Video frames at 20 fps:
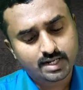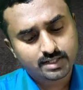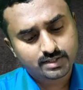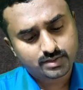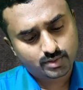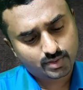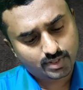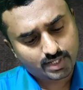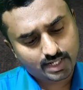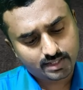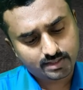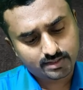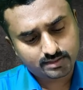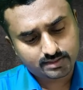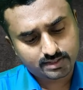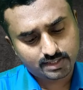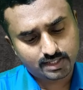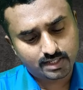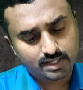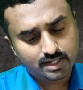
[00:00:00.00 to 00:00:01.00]
So you can
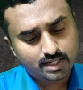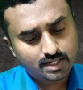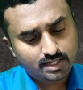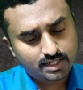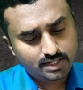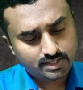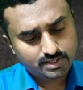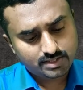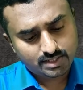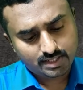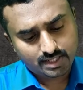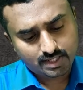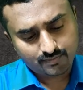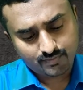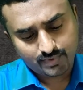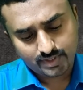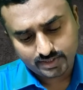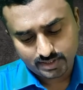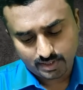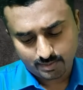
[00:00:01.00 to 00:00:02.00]
see each and
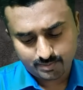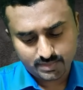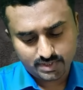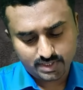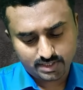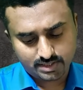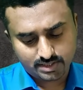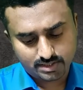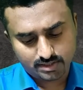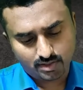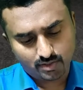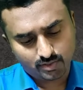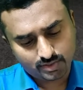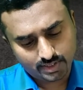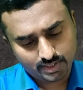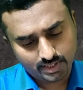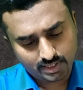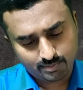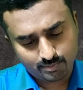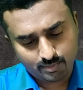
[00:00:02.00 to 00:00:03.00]
every subject, the
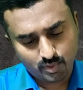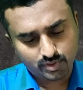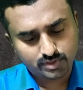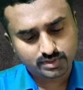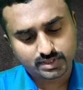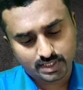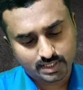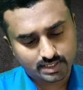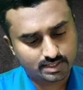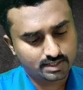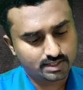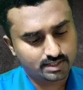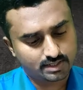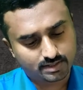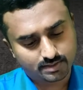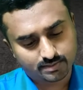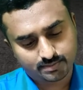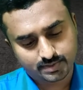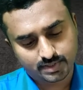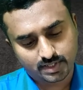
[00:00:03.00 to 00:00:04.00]
authentic books
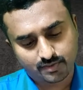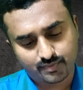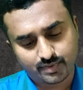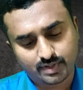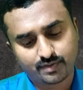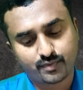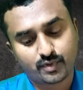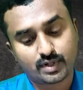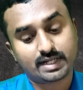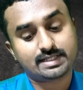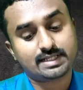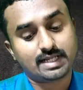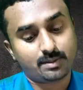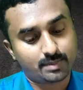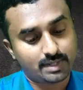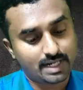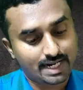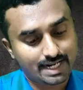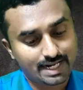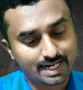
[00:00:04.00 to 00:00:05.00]
are referred. For
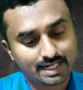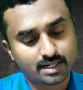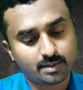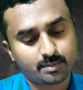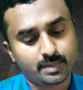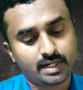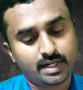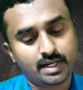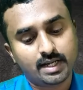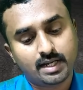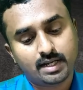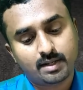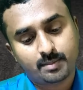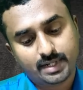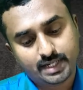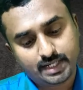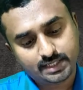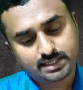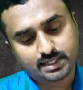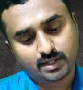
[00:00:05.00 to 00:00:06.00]
example, anatomy,
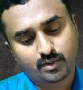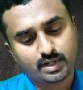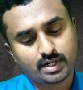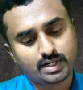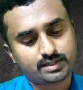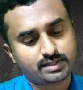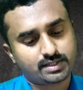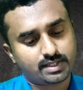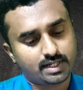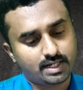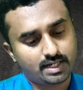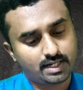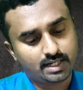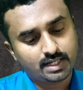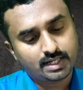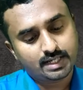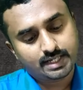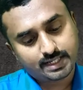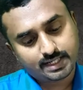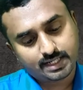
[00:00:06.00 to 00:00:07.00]
B.D.
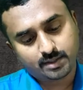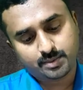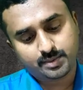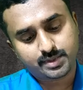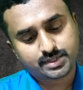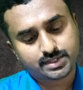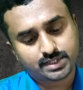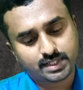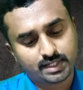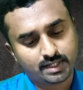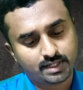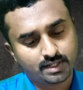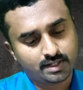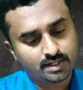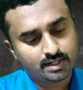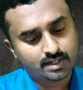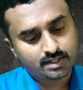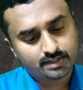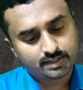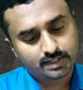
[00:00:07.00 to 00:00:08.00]
Chaurasya, Indavir
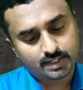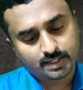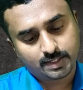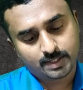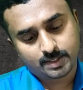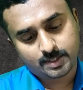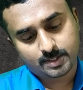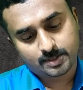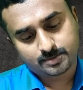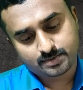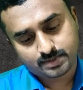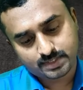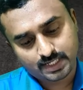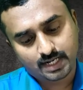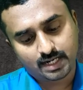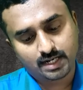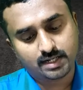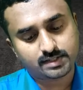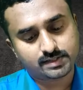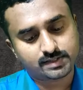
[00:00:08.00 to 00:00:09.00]
Singh, then
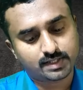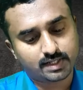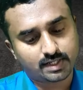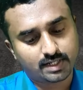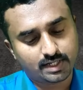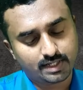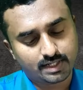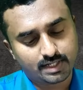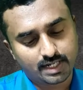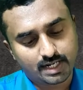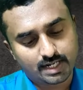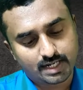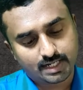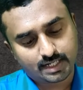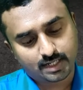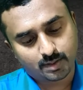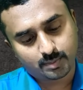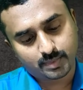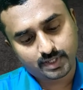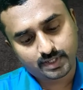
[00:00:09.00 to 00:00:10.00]
Snell's clinical
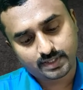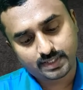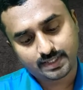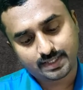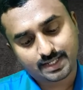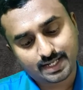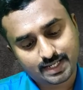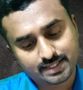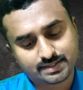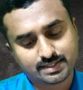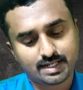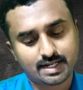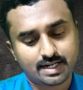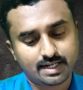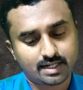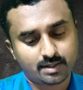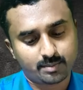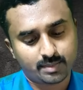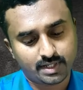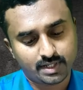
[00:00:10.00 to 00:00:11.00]
anatomy, then Gray's
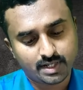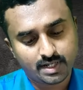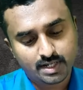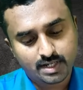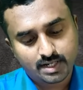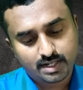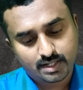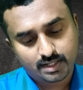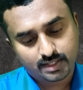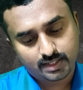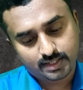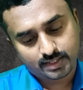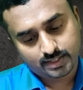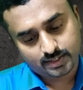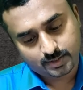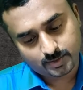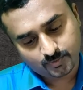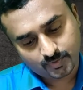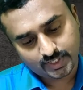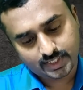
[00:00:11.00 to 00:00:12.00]
anatomy, and
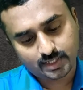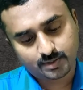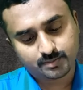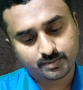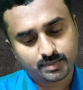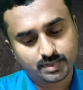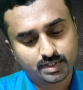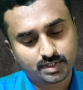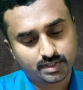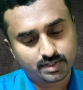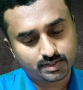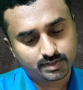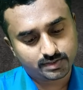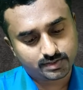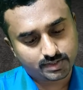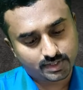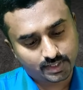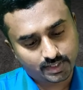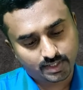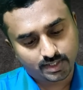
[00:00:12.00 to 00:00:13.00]
Vikram
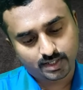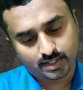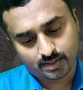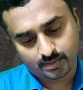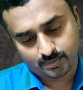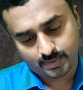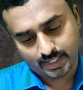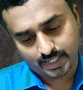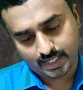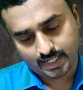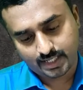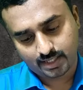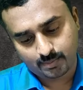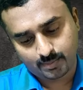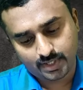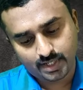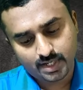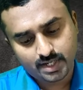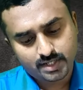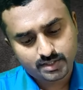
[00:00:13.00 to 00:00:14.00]
Singh
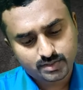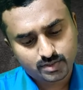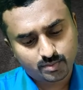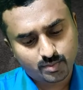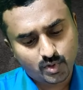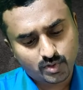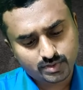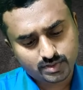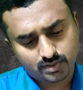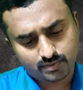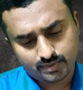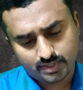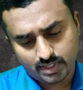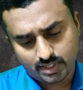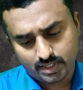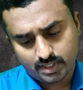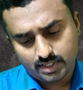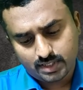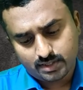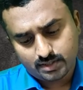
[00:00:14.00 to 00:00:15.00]
anatomy. So most of
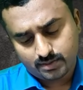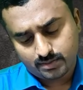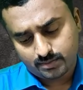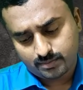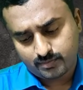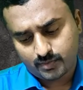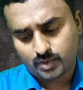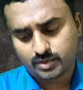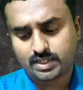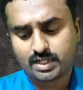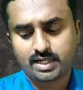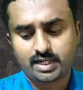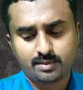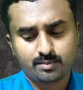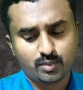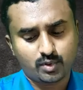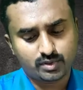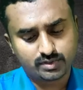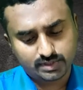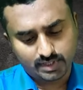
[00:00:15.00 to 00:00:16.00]
the
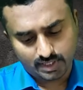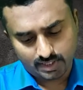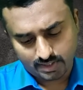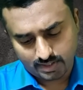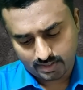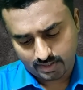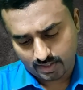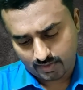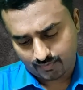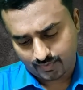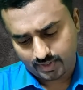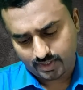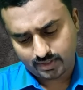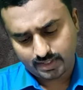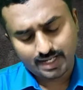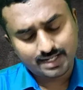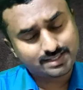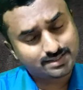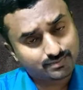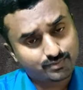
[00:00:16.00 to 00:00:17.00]
authentic books are referred.
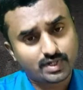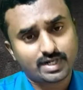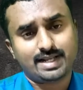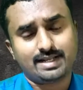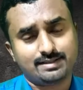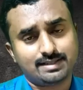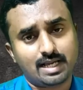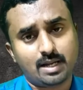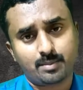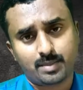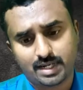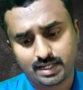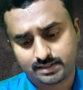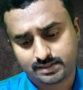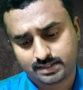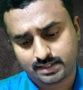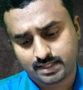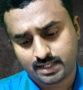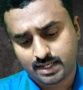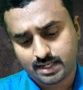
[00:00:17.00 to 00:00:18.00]
That is one example I
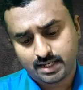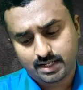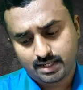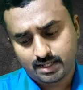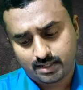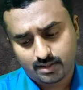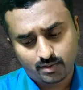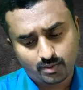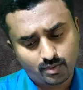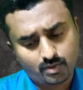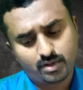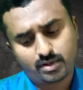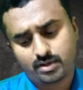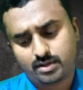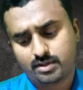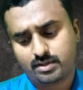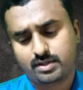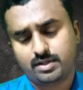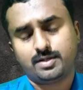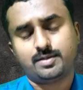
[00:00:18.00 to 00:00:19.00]
said.
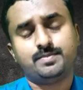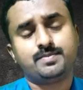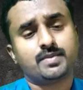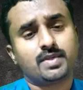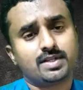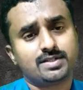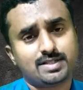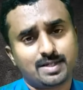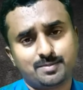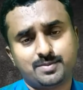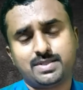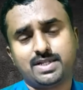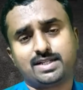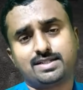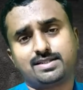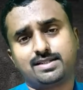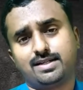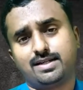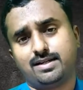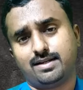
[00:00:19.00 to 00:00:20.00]
All
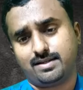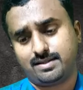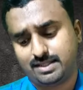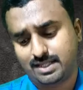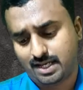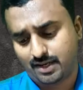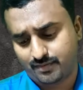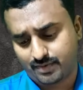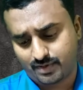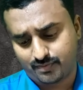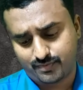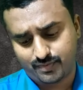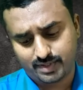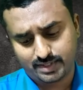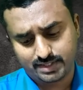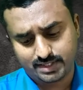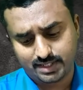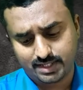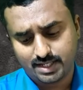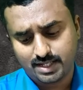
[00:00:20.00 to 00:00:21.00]
subjects they have
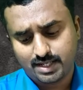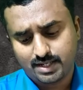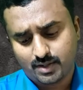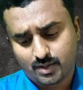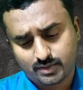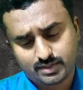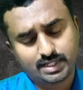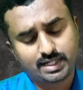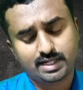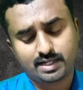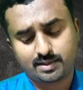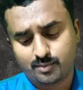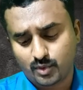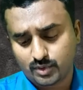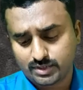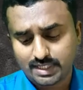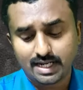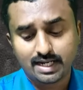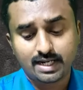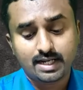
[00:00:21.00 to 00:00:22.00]
referred the authentic
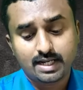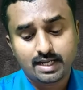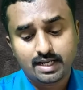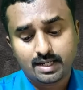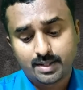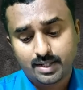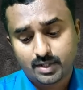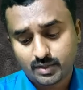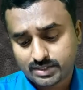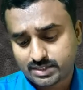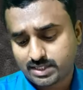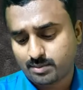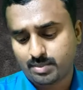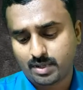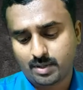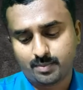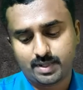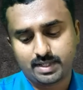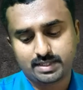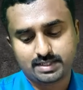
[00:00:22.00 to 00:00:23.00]
books, and question
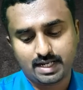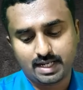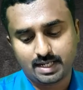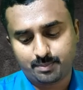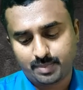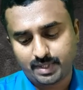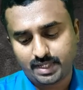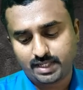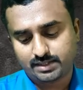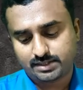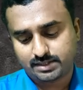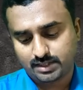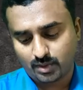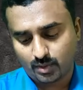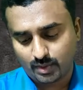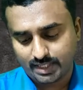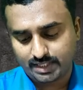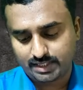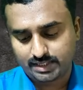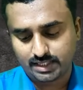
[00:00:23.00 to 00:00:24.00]
papers like PSC
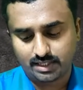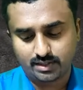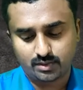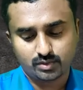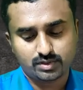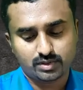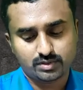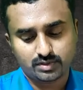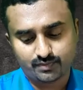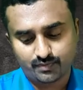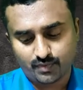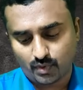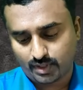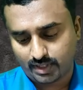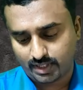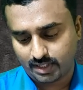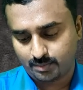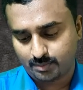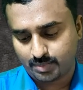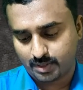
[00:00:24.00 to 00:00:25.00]
Odisha
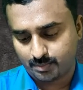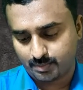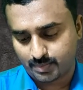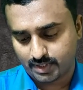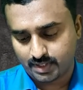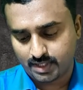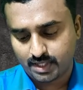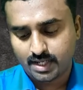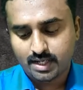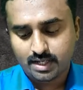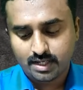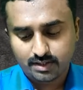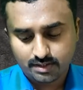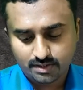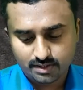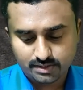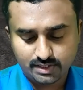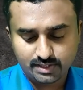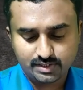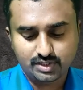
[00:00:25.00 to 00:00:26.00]
2014
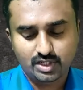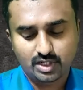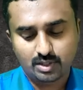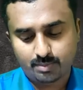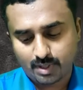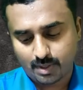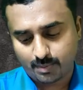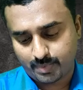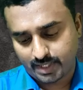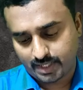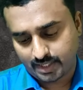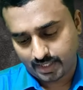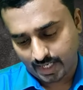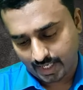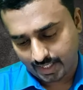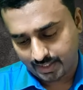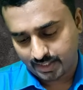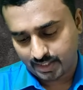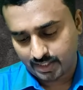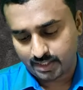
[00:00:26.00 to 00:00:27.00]
paper, 16 paper and
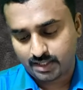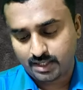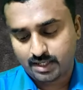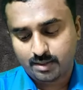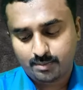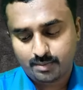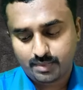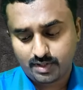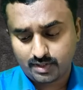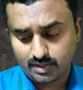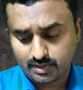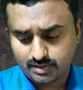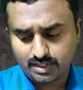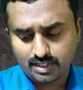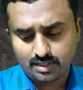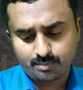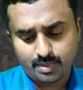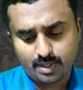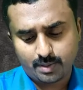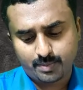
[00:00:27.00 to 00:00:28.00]
19
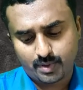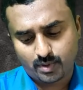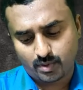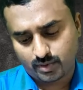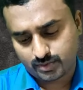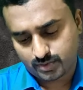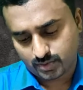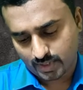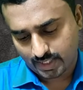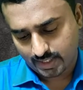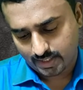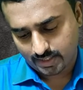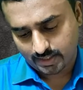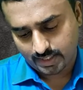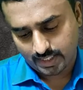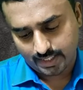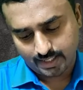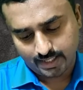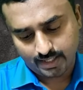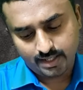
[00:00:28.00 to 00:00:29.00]
recent paper also
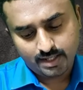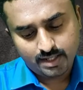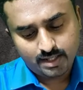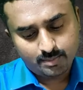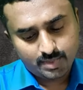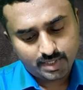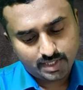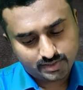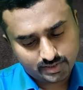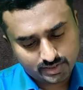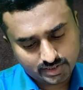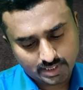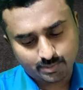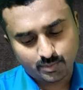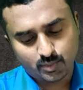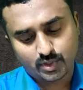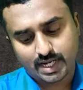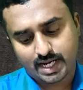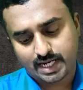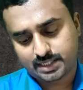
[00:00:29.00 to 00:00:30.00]
added. PSC
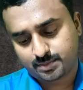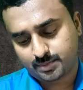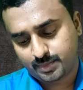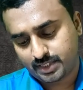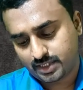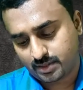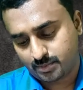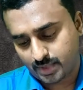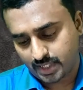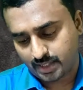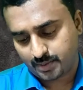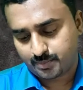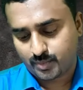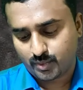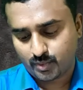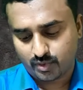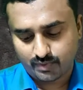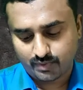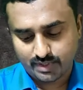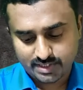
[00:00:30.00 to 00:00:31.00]
Jammu Kashmir,
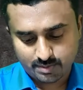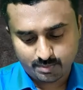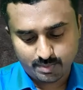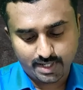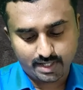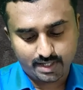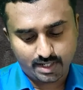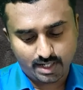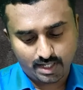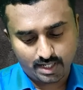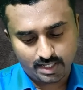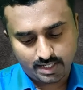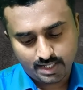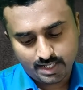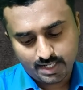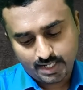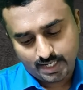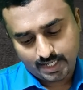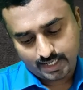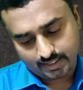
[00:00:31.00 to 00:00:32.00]
Manipur, West Bengal
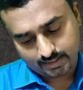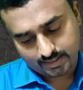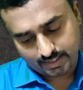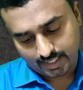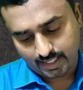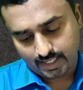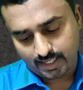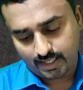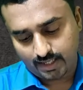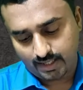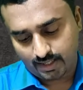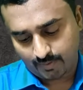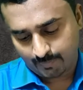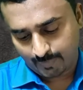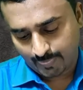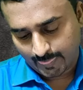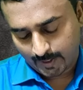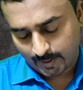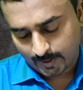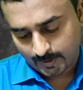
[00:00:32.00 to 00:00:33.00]
and
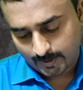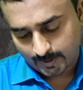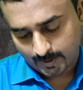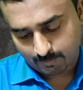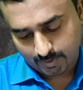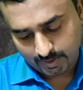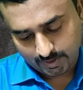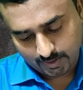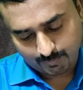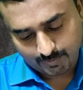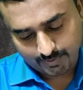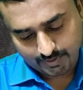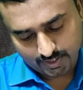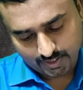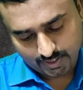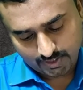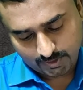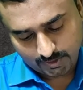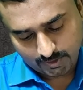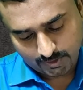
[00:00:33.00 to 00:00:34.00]
Kerala and Madhya
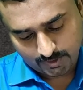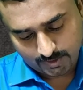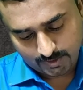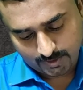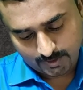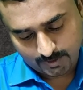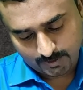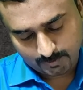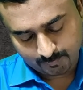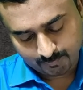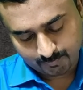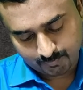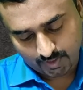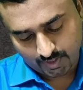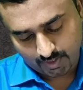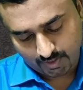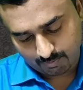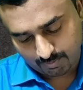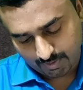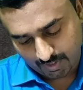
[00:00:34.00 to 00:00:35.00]
Pradesh,
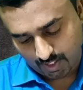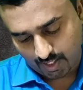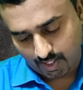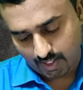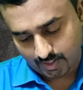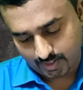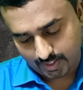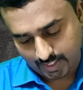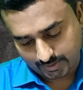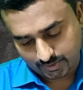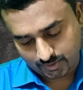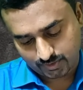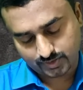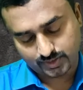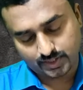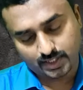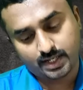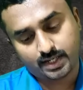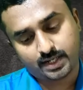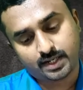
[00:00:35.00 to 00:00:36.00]
then Bihar,
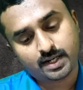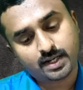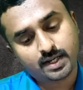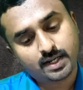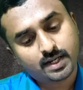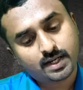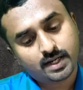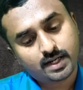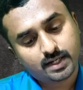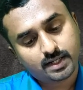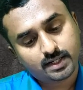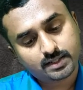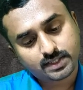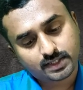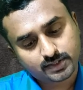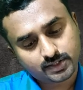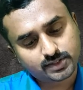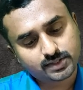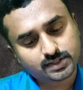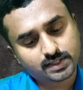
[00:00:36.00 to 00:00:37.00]
Rajasthan,
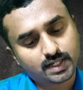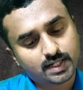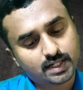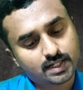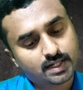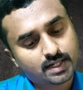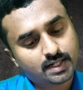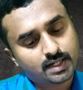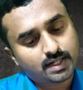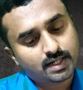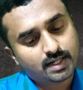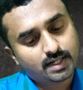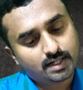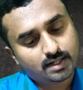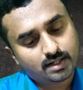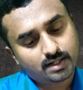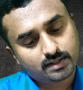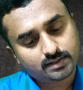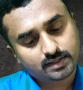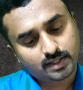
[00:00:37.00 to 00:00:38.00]
Chhattisgarh,
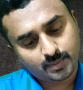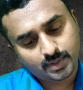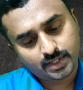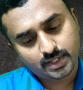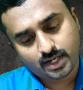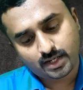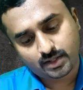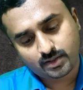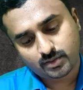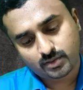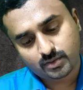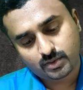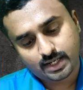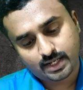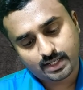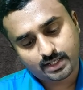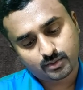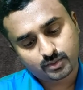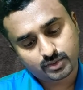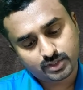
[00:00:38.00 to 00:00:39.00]
Tamilnadu and